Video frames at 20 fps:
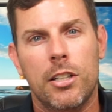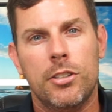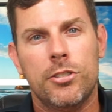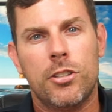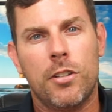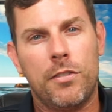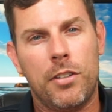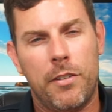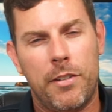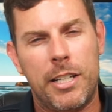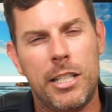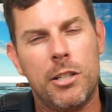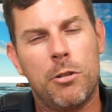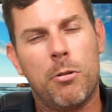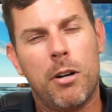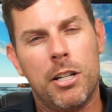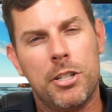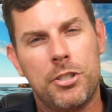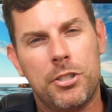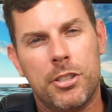So if you have any
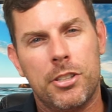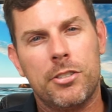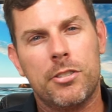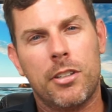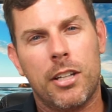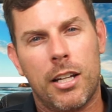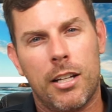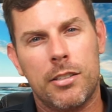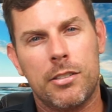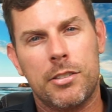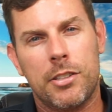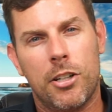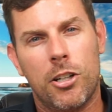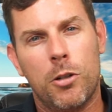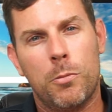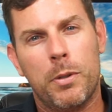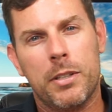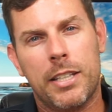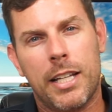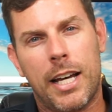questions, let us
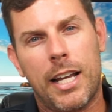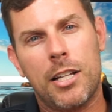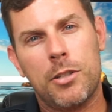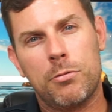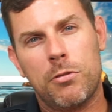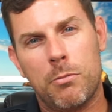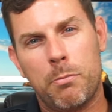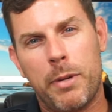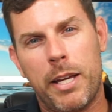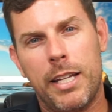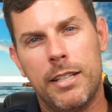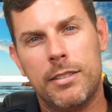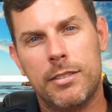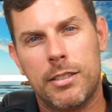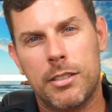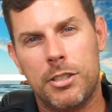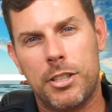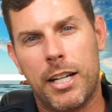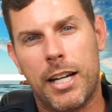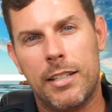know, but that is what makes
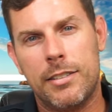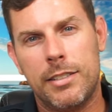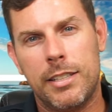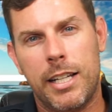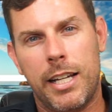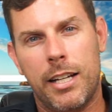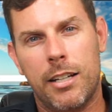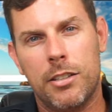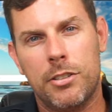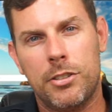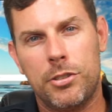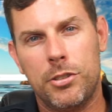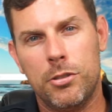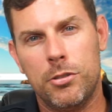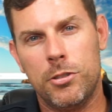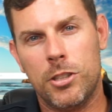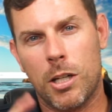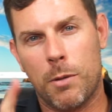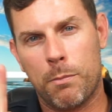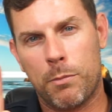the Jazzy Air
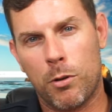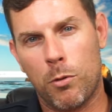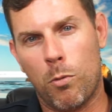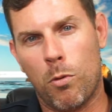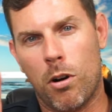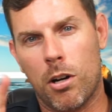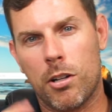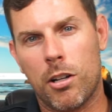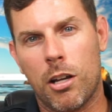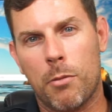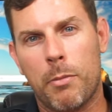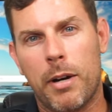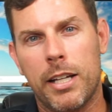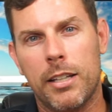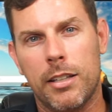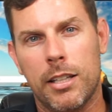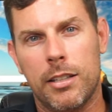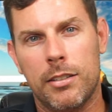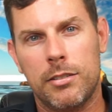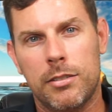2 number 1 on my
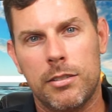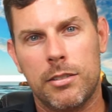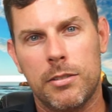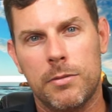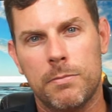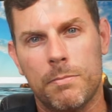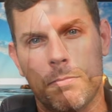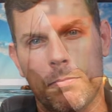list.